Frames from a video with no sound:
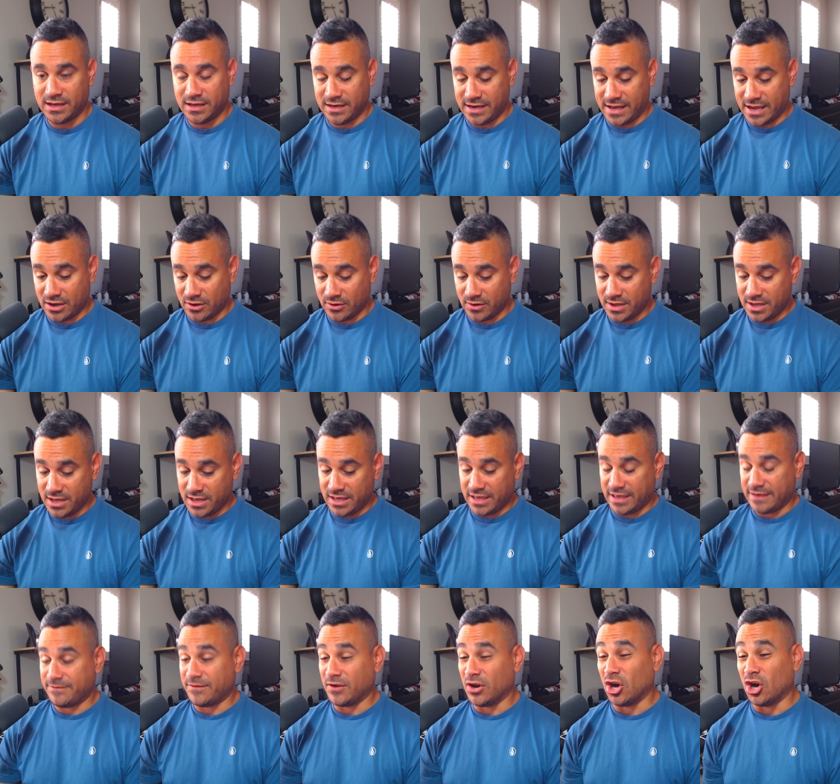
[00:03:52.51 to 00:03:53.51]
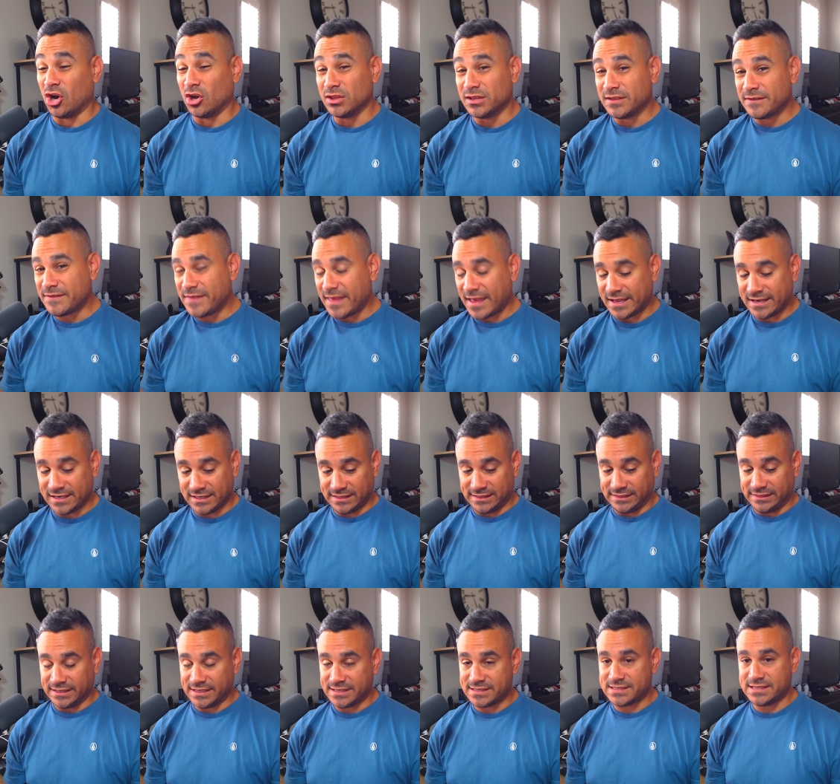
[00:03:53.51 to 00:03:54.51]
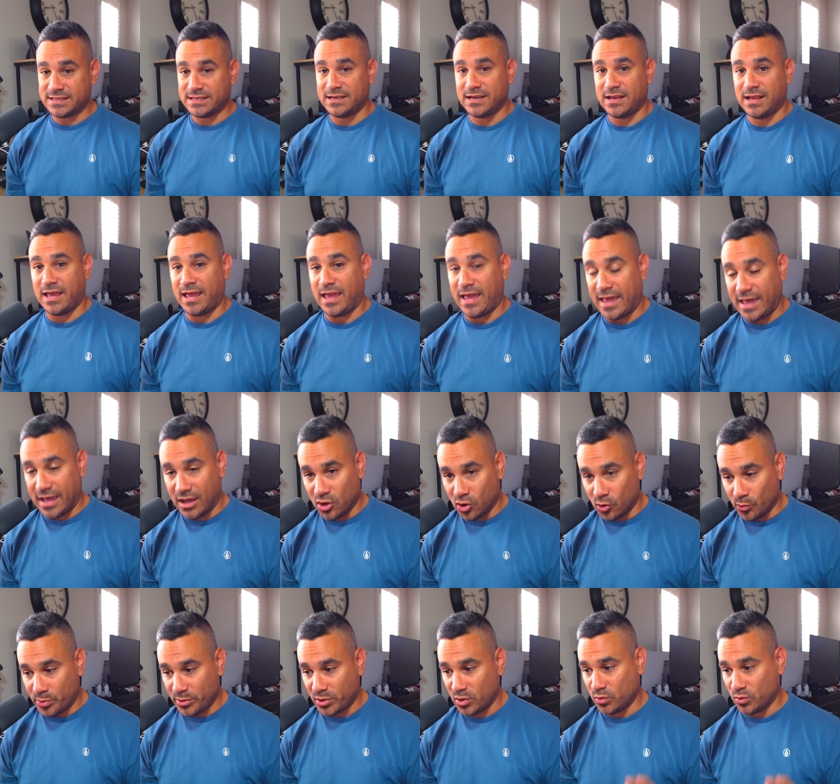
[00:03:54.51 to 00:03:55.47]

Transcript: Now, if all of that doesn't help,